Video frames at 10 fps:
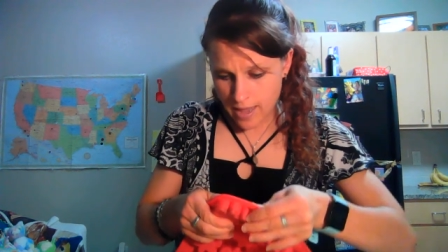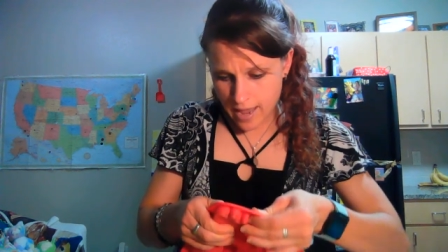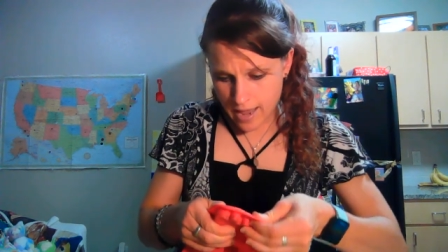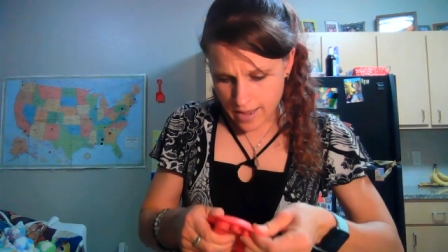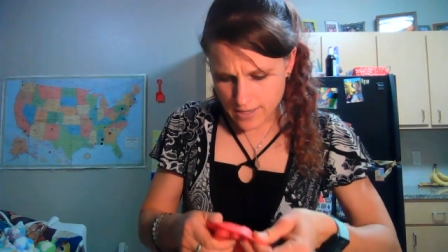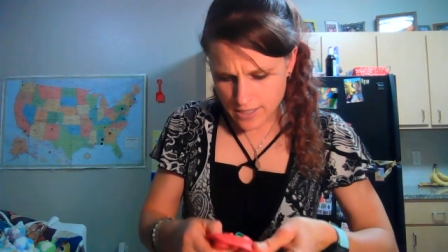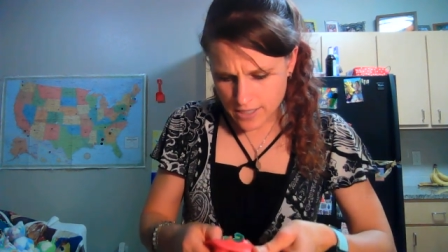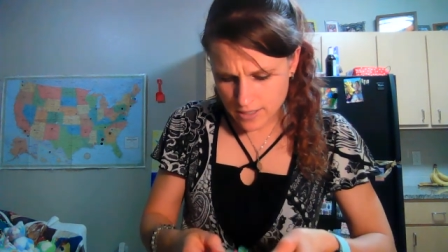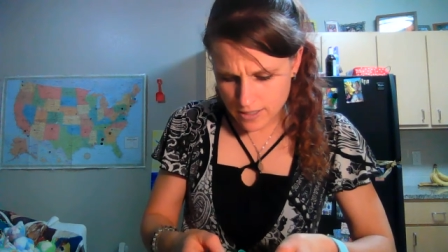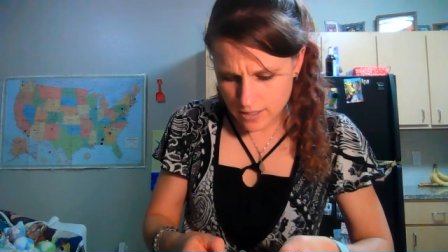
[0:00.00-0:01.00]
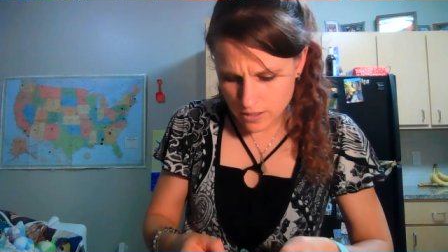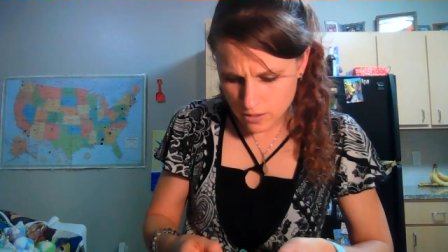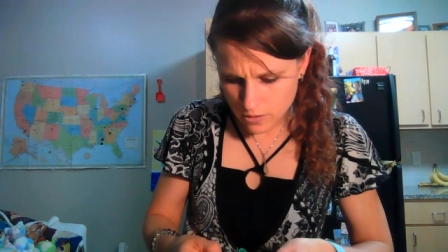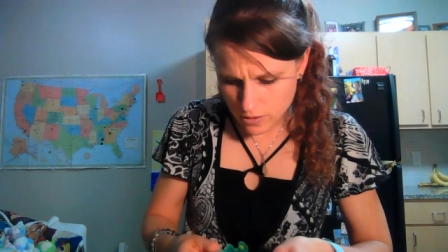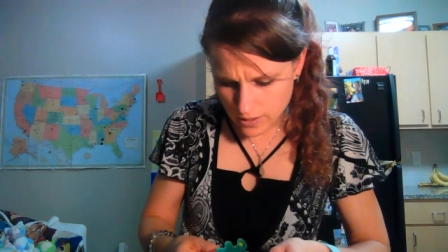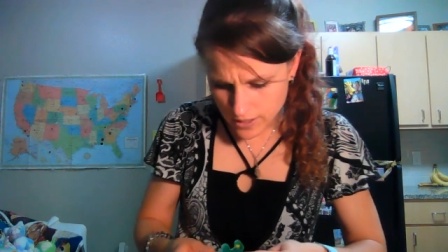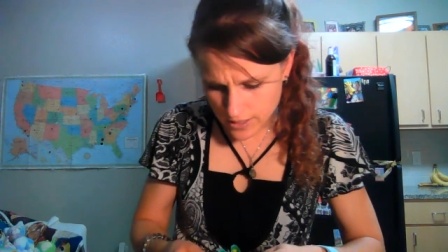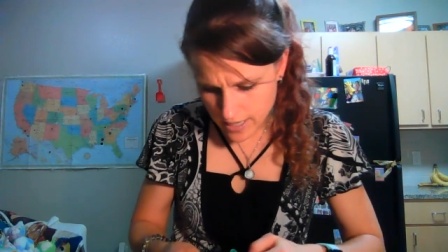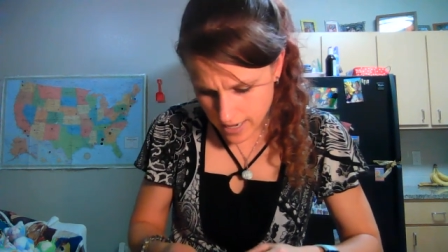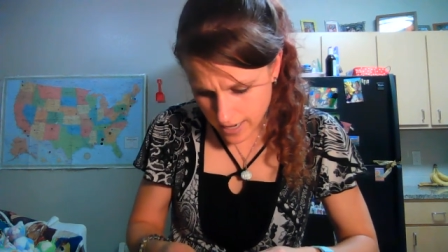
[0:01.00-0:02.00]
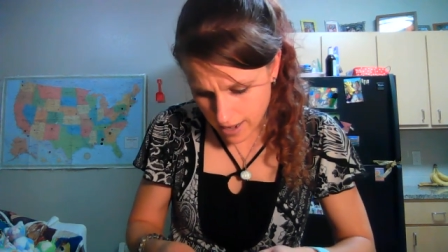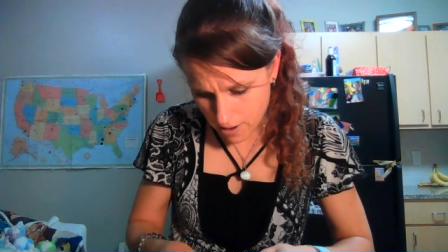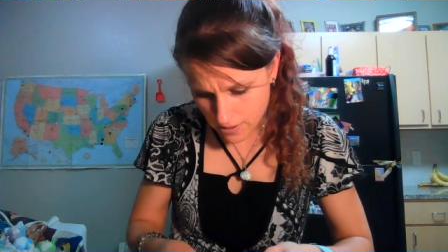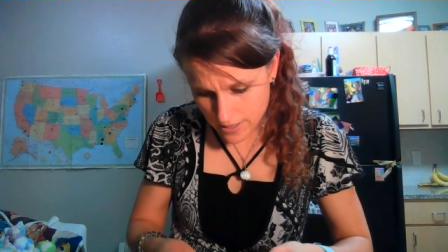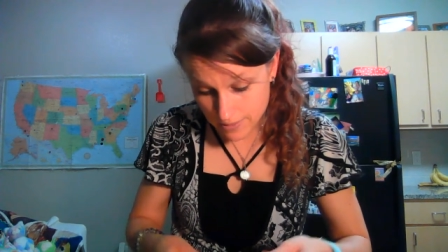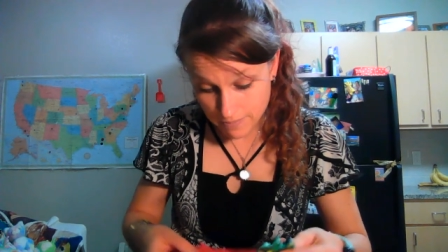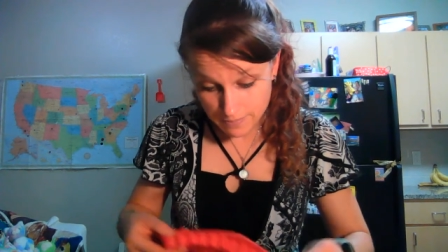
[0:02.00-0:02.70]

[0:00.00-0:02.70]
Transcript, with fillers: And I'm going to take it out.